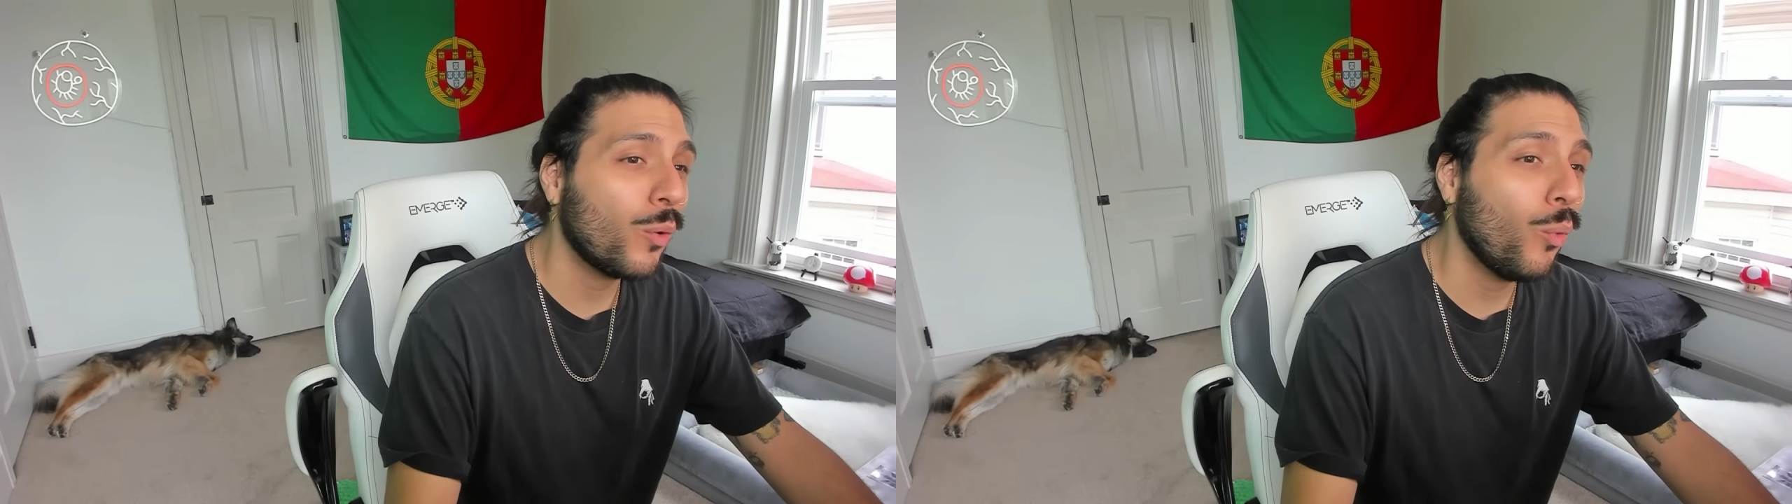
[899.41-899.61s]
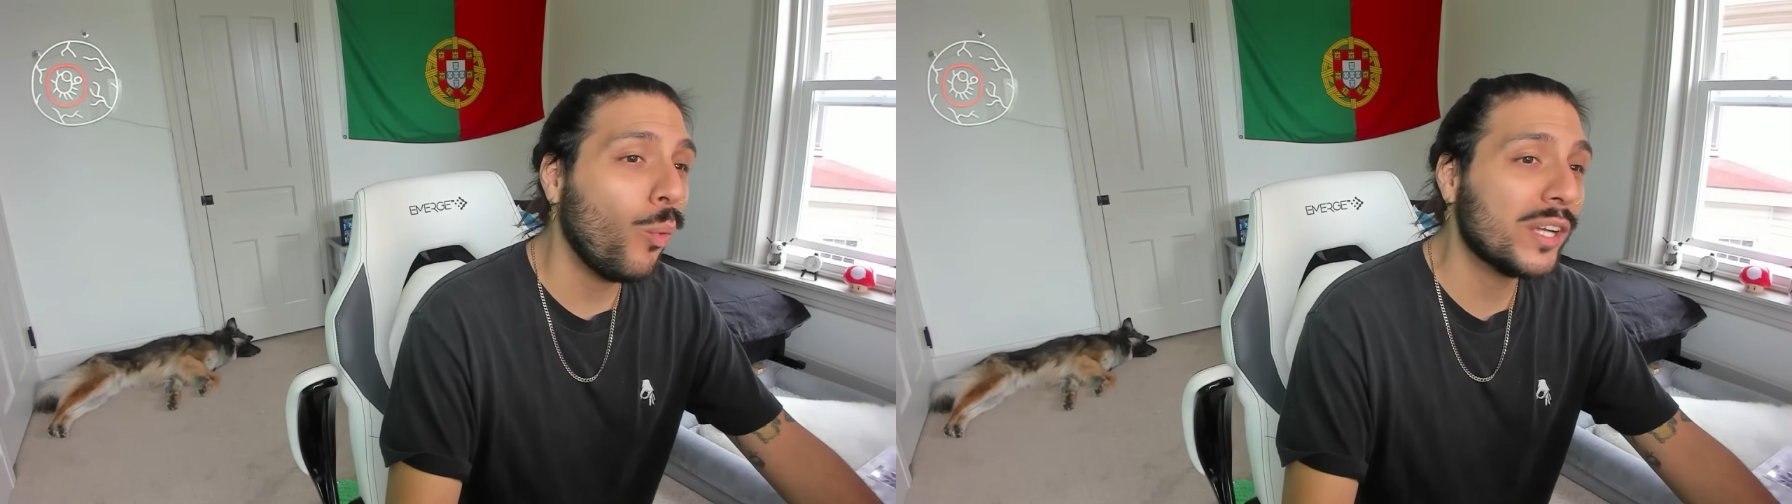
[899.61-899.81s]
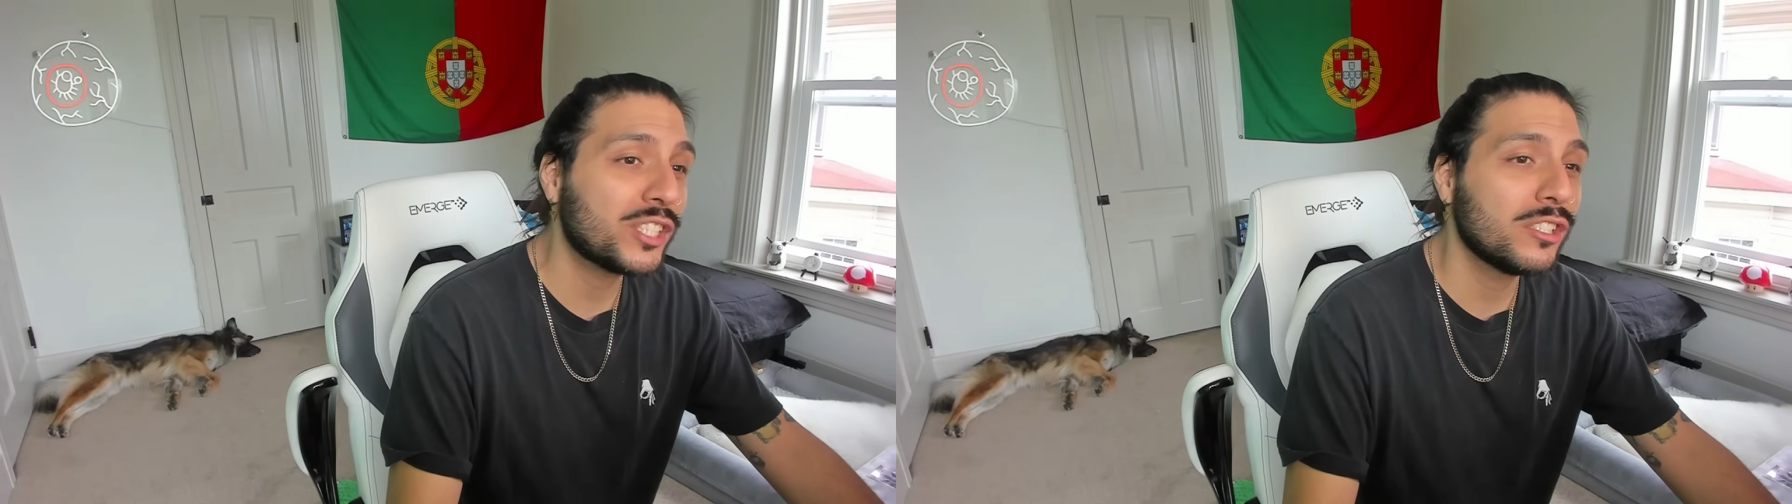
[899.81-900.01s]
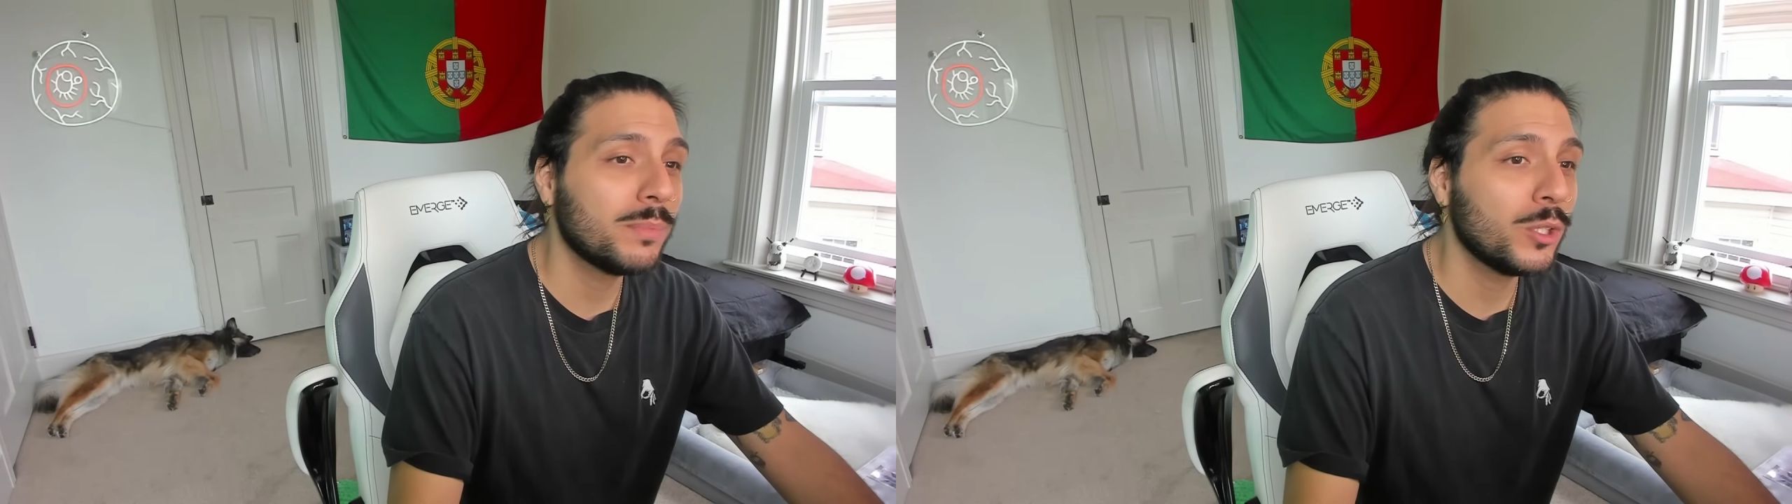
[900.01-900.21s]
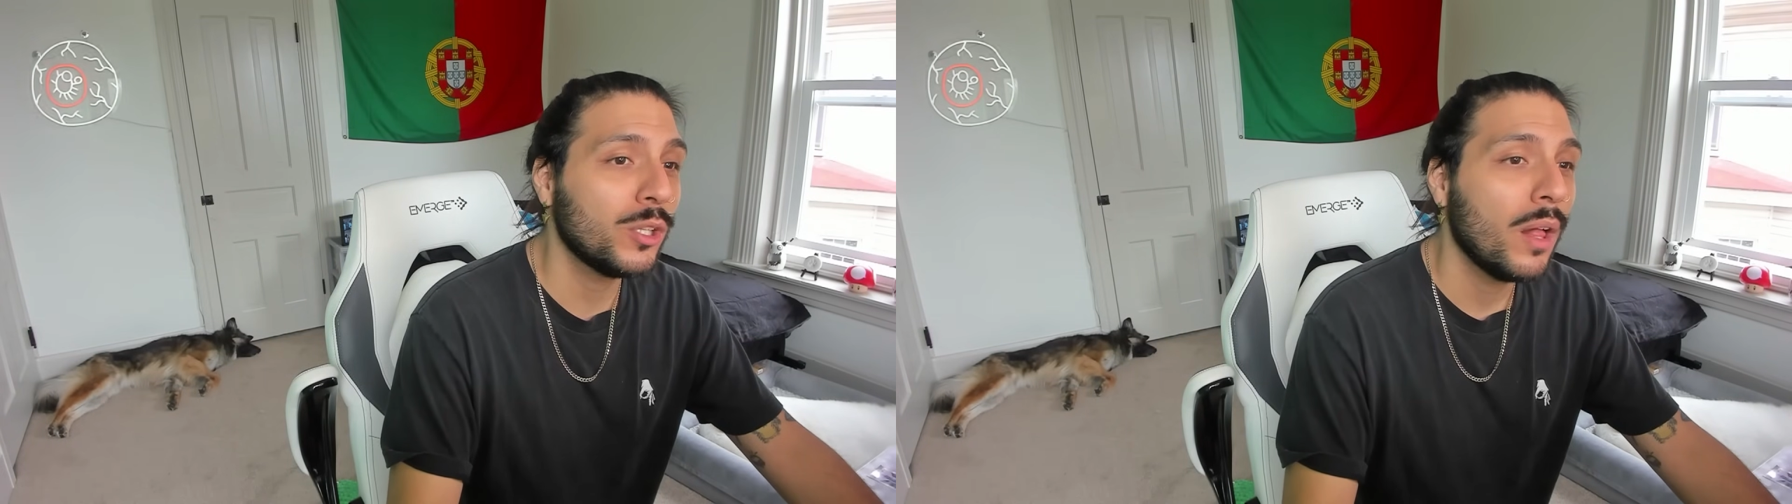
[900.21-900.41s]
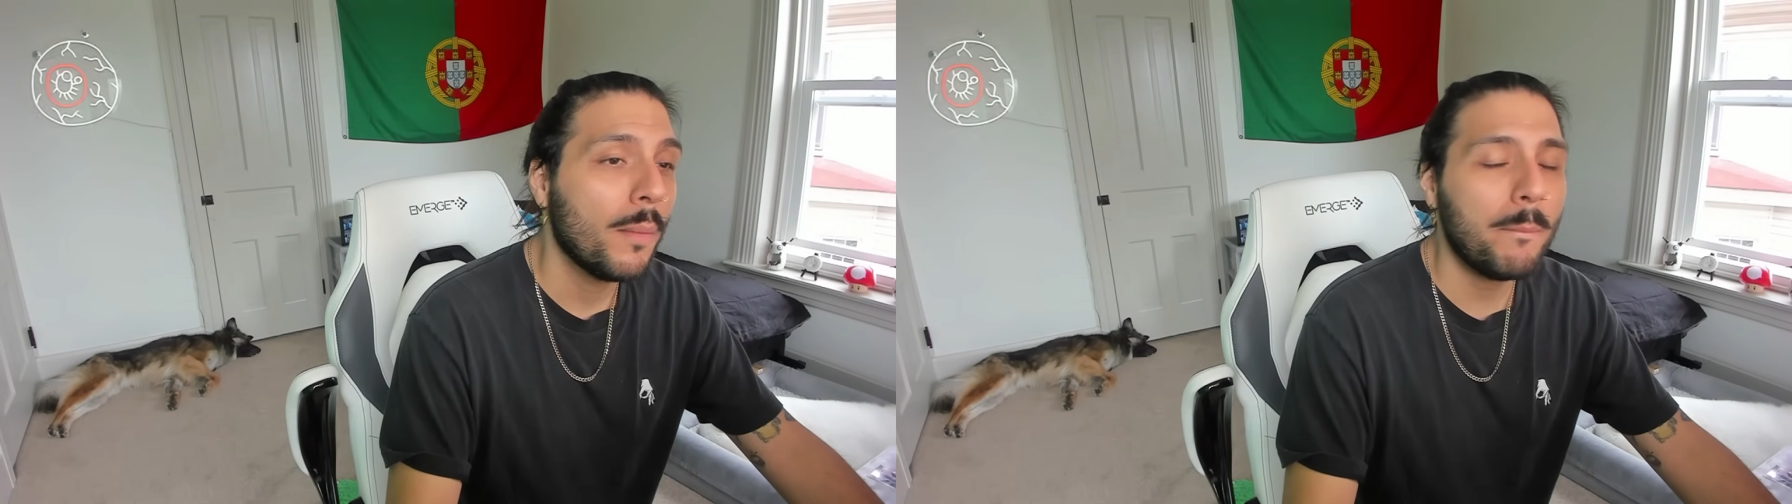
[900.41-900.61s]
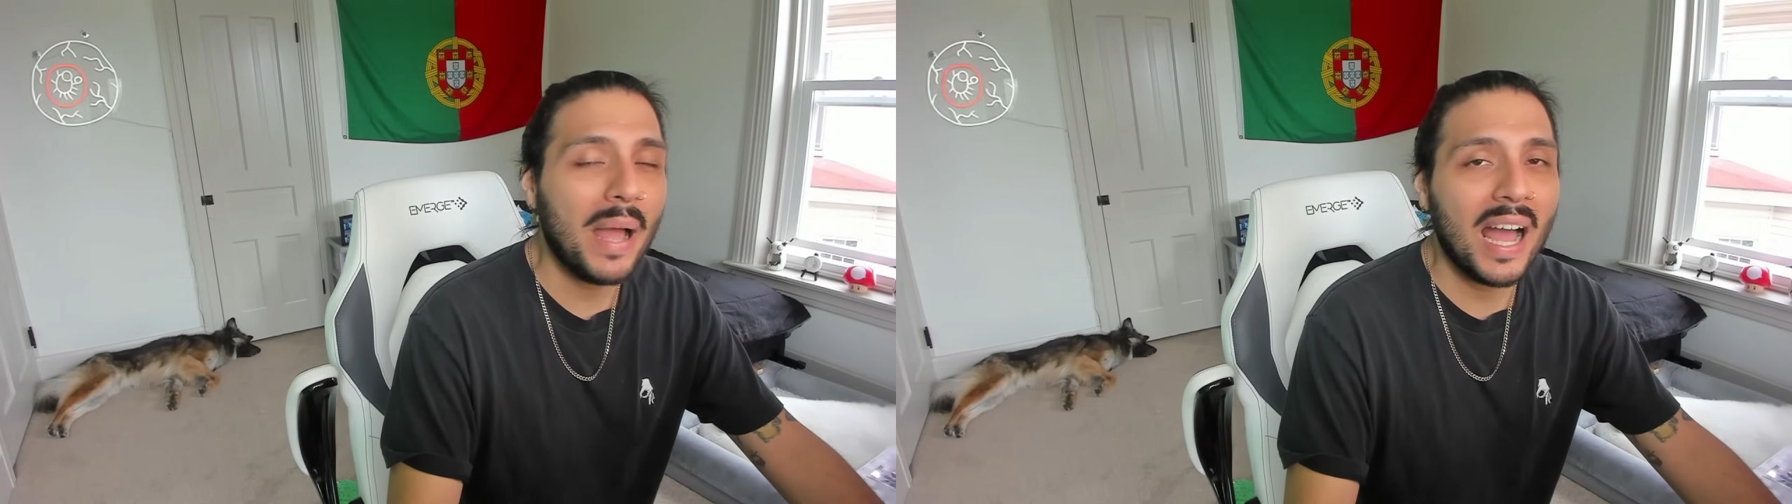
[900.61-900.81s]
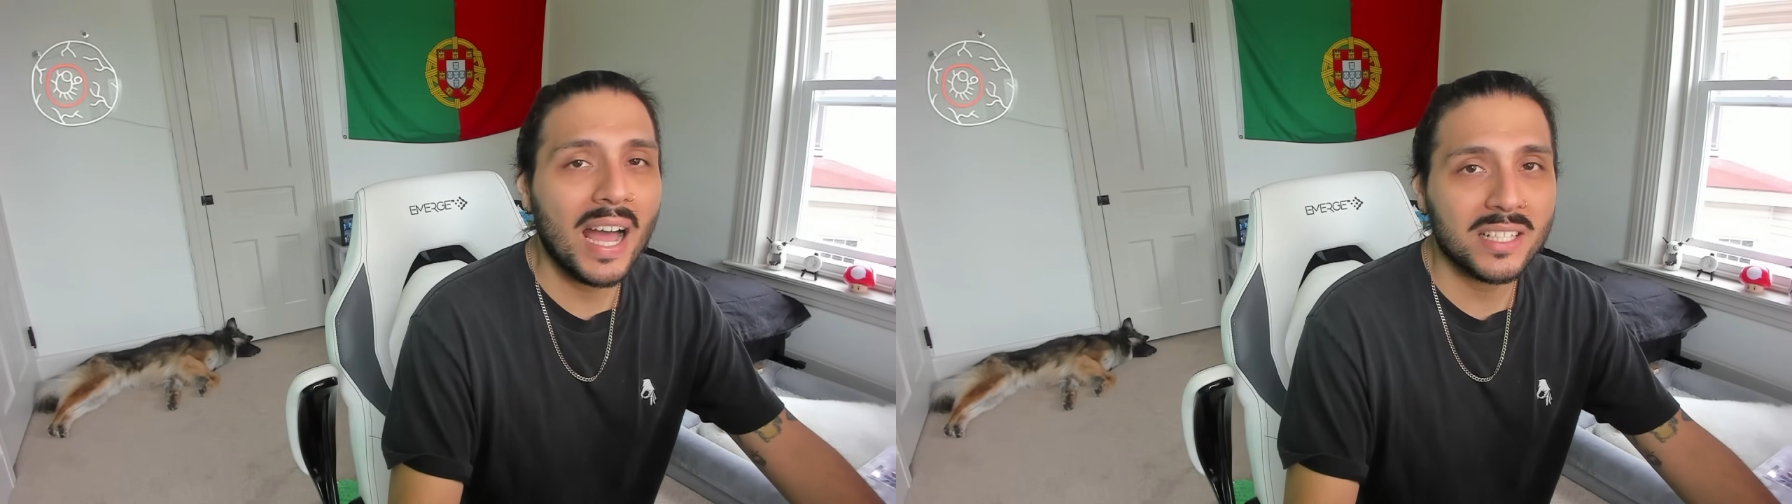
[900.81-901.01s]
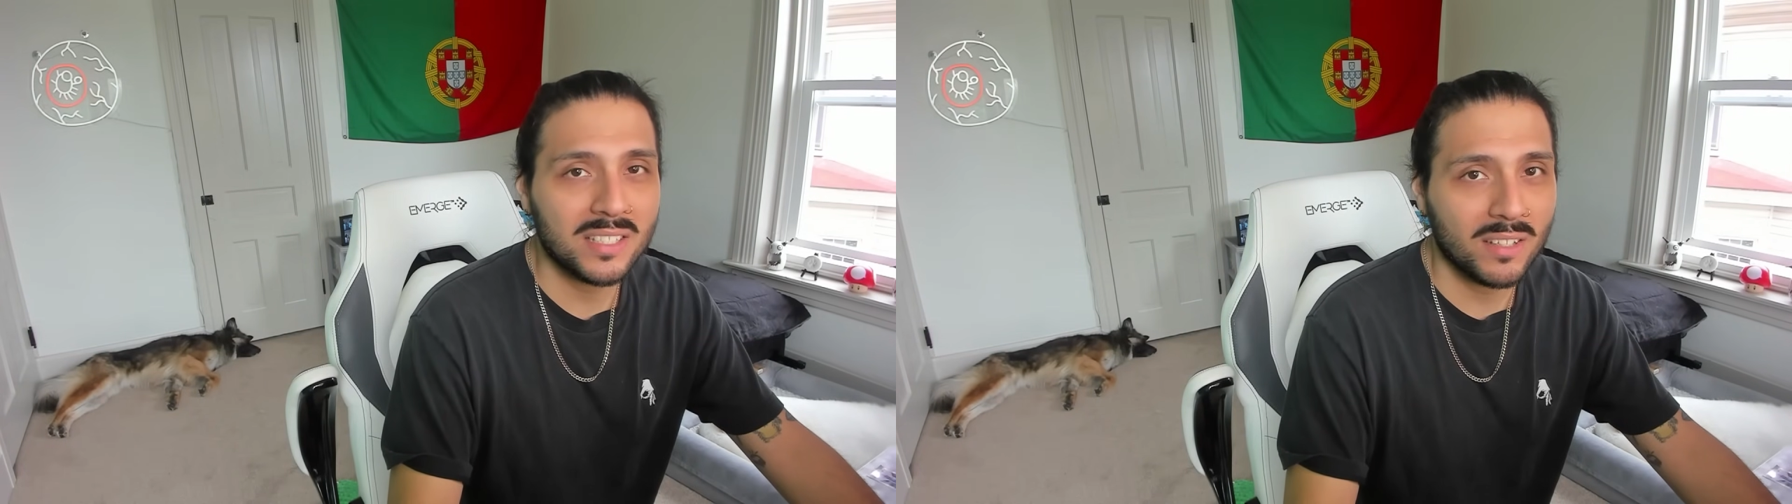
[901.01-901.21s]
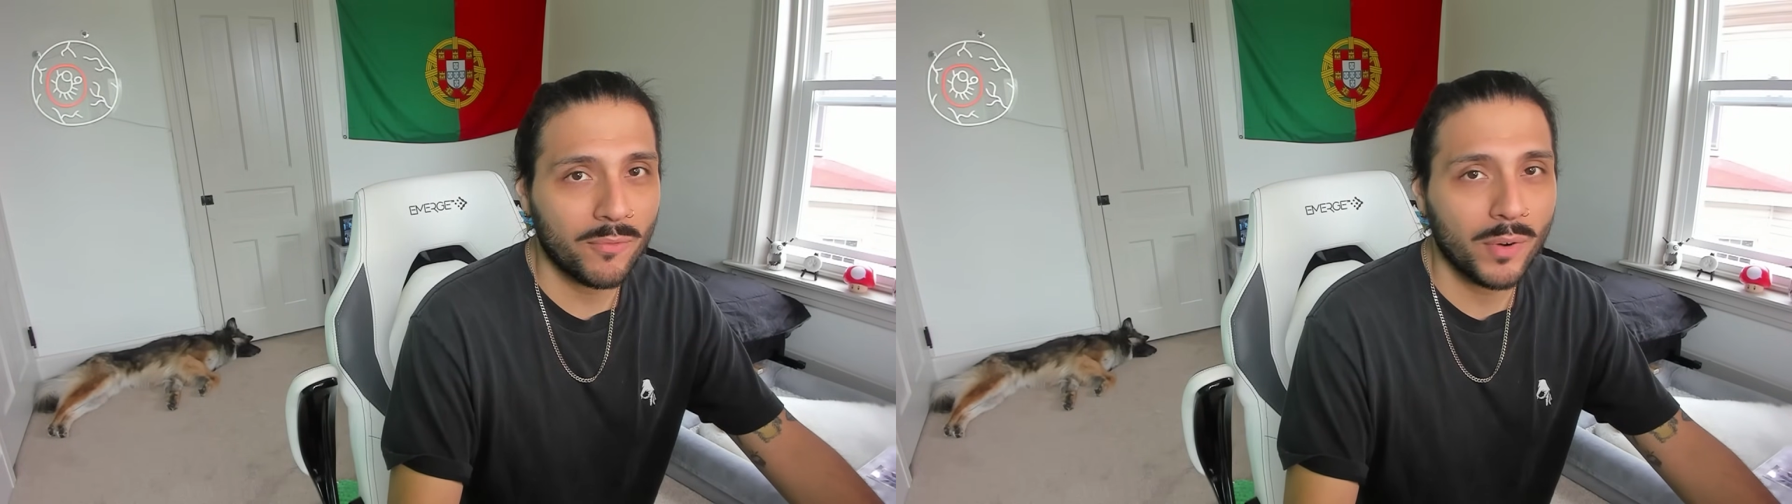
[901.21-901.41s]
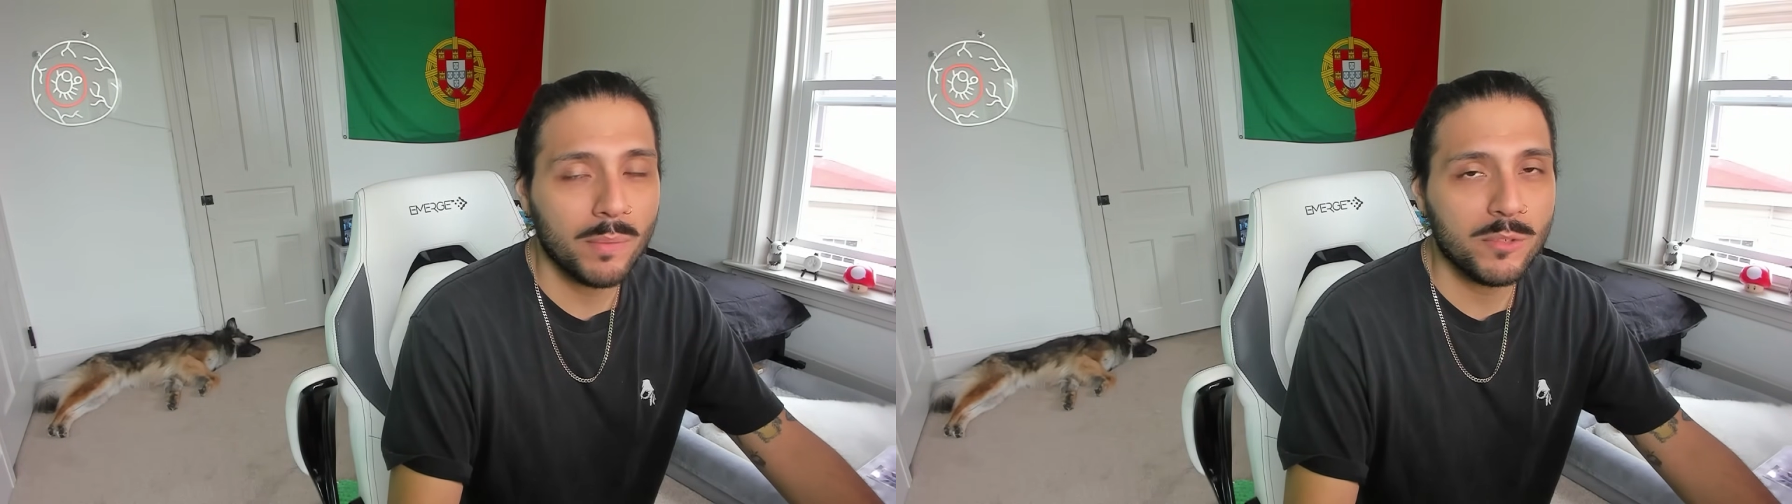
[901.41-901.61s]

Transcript: questionable past from